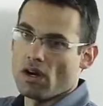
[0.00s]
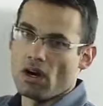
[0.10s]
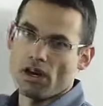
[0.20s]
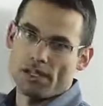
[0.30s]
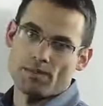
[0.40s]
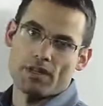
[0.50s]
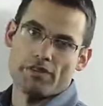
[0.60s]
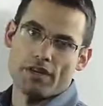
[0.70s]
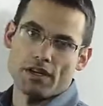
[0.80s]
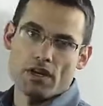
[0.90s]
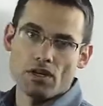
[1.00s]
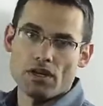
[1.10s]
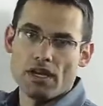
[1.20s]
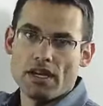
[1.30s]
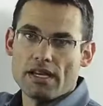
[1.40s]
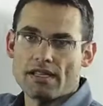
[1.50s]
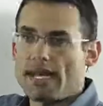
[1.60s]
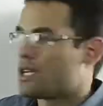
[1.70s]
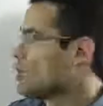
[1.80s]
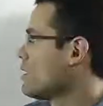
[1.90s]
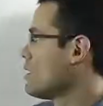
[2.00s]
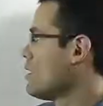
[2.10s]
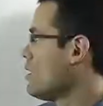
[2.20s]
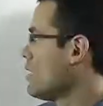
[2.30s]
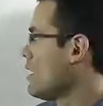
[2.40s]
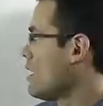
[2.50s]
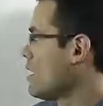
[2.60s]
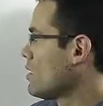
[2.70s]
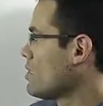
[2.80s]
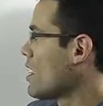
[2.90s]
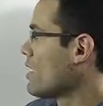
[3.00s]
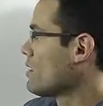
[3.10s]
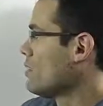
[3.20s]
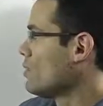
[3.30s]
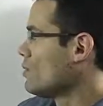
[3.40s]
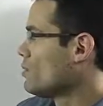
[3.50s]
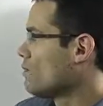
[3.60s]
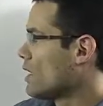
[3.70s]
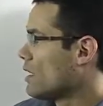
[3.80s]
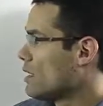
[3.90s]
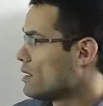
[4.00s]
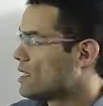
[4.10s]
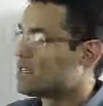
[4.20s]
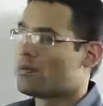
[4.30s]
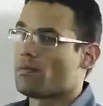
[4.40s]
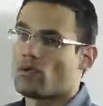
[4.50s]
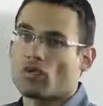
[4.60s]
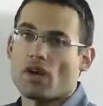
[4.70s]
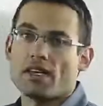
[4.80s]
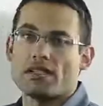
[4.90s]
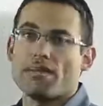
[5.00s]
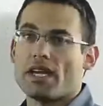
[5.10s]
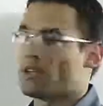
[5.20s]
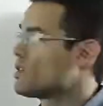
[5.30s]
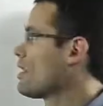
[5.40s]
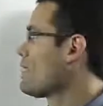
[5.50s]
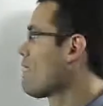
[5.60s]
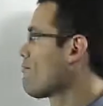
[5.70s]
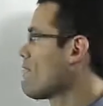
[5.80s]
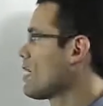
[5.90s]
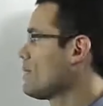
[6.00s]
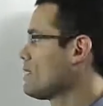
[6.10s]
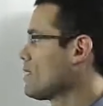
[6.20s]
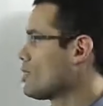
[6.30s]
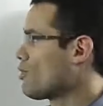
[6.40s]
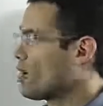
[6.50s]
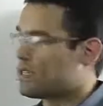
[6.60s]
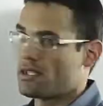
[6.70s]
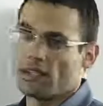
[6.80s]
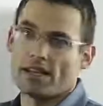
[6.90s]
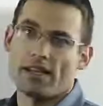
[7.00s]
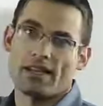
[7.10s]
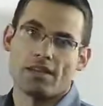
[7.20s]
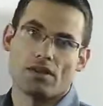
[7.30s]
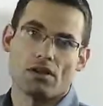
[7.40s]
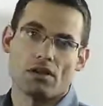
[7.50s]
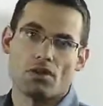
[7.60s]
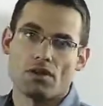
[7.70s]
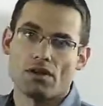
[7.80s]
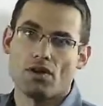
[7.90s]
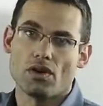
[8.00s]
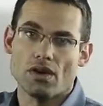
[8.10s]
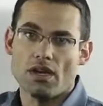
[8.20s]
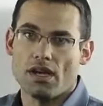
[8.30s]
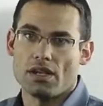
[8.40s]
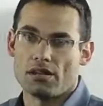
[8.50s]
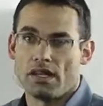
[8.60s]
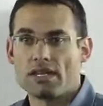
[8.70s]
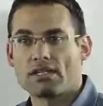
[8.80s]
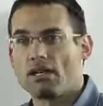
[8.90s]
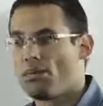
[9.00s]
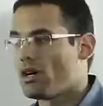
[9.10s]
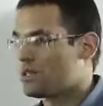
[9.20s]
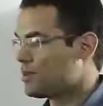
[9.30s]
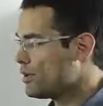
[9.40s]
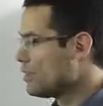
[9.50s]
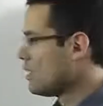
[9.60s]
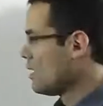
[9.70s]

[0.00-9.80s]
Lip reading: on a specific node is actually the system tries to make it so that that fragment is actually processing data that's on the local node to the extent possible.